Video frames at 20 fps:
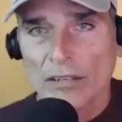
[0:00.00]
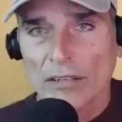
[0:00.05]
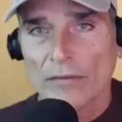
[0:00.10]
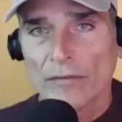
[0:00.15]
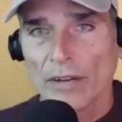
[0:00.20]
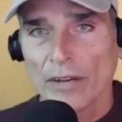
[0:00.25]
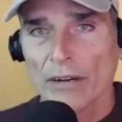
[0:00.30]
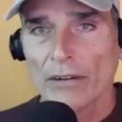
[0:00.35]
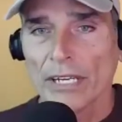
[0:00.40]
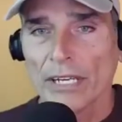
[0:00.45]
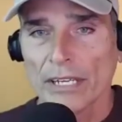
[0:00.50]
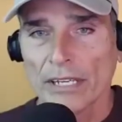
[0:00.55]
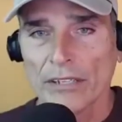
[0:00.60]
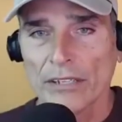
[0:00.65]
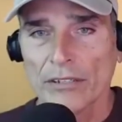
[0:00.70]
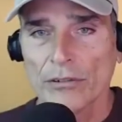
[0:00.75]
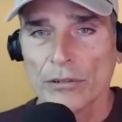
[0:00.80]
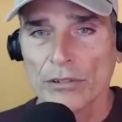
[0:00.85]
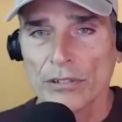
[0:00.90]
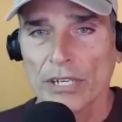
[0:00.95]
a very
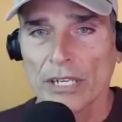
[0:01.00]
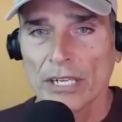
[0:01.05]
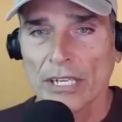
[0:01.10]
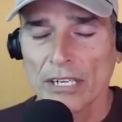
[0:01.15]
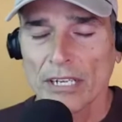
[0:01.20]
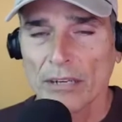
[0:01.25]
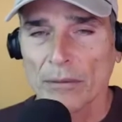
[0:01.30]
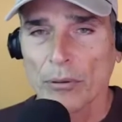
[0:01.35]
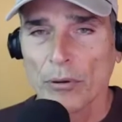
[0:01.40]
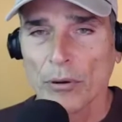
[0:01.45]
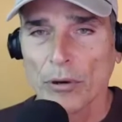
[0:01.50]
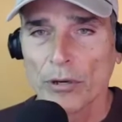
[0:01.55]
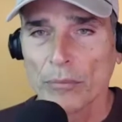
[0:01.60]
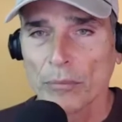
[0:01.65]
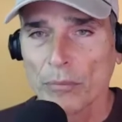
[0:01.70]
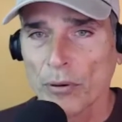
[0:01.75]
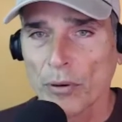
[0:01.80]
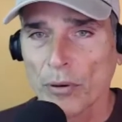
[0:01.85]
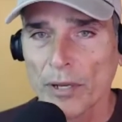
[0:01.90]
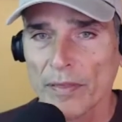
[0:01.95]
interesting and important
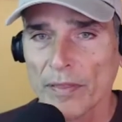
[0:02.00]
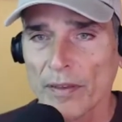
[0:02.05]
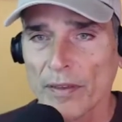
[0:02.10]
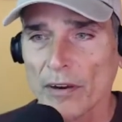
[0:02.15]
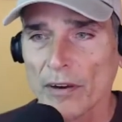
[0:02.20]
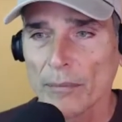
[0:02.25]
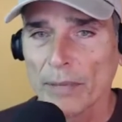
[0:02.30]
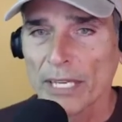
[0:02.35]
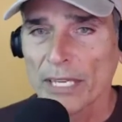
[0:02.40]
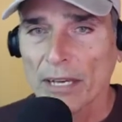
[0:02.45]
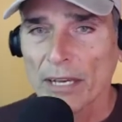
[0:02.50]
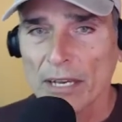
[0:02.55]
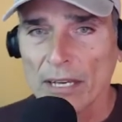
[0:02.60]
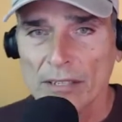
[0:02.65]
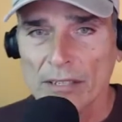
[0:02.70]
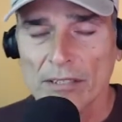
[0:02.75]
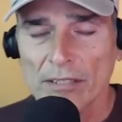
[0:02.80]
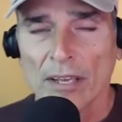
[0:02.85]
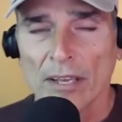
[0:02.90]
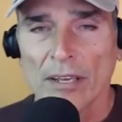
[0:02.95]
point there,
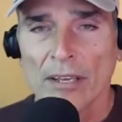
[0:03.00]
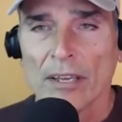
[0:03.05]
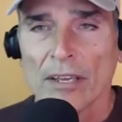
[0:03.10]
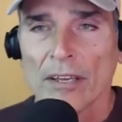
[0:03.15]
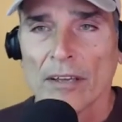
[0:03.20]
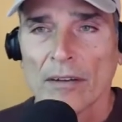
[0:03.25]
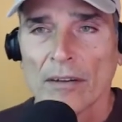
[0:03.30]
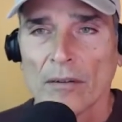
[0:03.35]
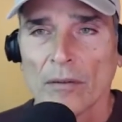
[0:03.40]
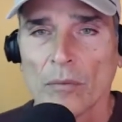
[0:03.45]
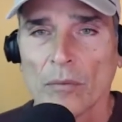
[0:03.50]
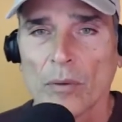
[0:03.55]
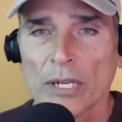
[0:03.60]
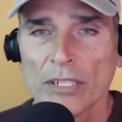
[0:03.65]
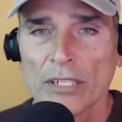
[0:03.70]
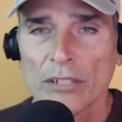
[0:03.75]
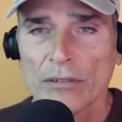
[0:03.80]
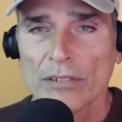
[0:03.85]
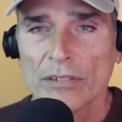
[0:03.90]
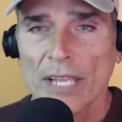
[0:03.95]
because when
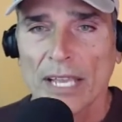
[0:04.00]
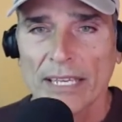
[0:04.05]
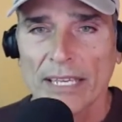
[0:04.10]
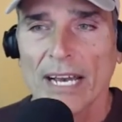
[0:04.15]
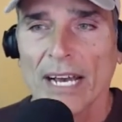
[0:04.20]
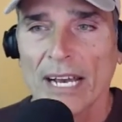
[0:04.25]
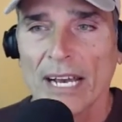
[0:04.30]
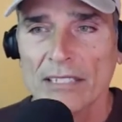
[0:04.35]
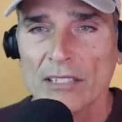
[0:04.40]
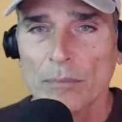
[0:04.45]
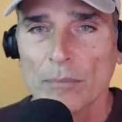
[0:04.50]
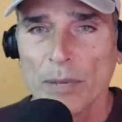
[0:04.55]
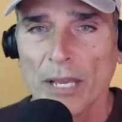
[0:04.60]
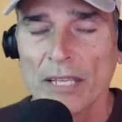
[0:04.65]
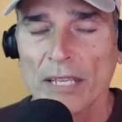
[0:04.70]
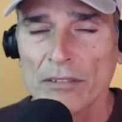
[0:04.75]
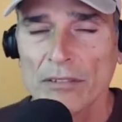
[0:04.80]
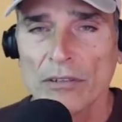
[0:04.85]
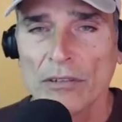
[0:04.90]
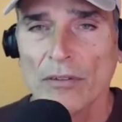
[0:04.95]
you say God's
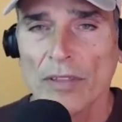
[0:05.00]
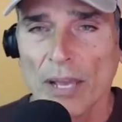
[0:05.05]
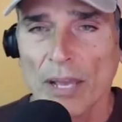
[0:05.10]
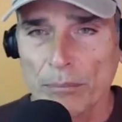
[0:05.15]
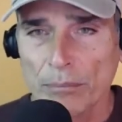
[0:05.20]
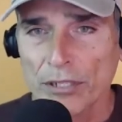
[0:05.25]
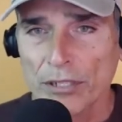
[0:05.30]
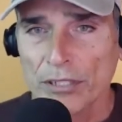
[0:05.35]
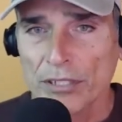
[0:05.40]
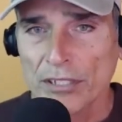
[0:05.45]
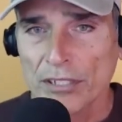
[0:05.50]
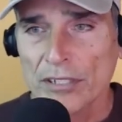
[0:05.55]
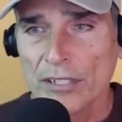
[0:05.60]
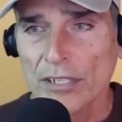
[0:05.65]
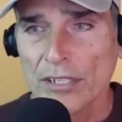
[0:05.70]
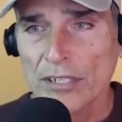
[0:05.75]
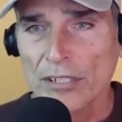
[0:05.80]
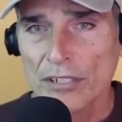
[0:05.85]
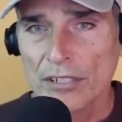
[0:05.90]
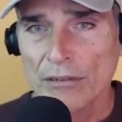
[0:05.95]
pencil, that puts us
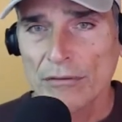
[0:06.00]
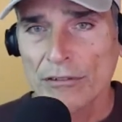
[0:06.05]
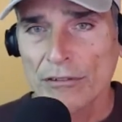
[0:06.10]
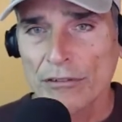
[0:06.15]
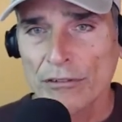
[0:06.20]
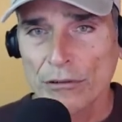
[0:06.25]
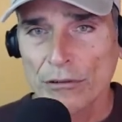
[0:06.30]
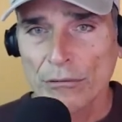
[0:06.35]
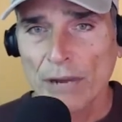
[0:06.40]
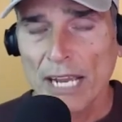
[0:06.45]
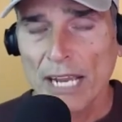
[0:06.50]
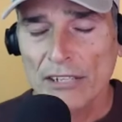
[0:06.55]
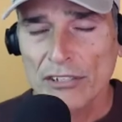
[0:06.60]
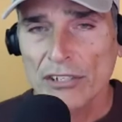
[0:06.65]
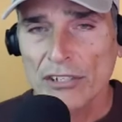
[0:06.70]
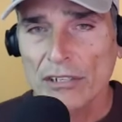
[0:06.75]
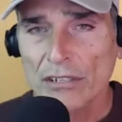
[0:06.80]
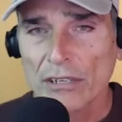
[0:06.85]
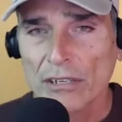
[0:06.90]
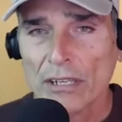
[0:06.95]
in a different
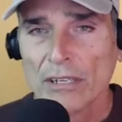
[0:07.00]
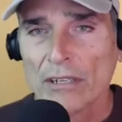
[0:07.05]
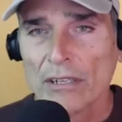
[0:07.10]
direction